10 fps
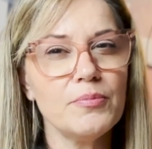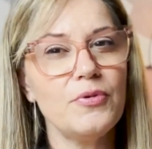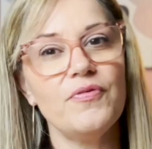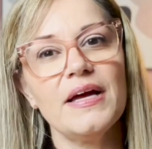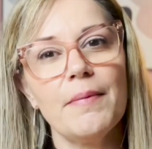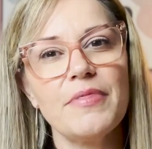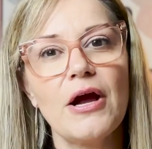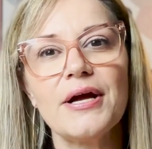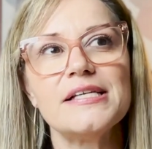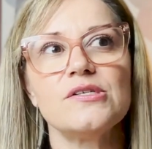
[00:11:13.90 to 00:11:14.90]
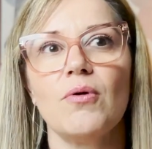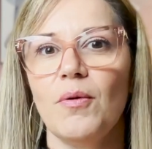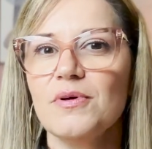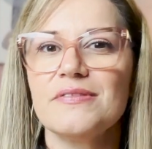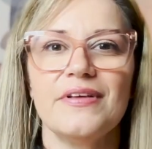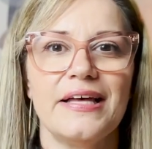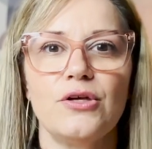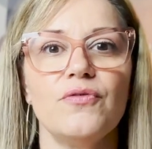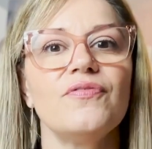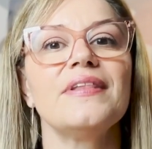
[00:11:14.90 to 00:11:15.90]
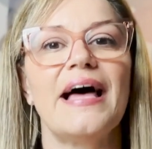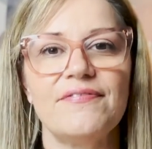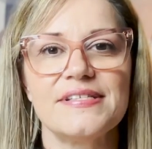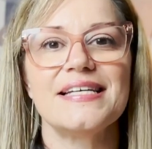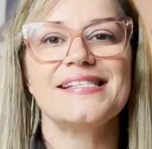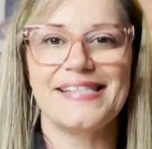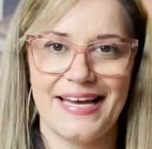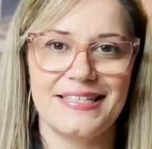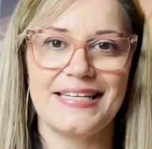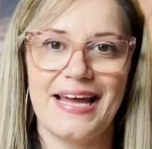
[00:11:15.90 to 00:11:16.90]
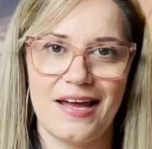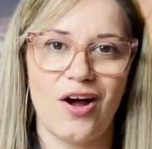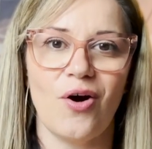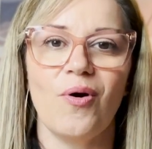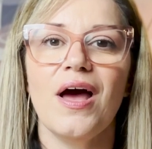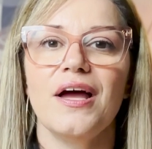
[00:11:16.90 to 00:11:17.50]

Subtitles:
moving up there is you almost feel like you've left San Diego.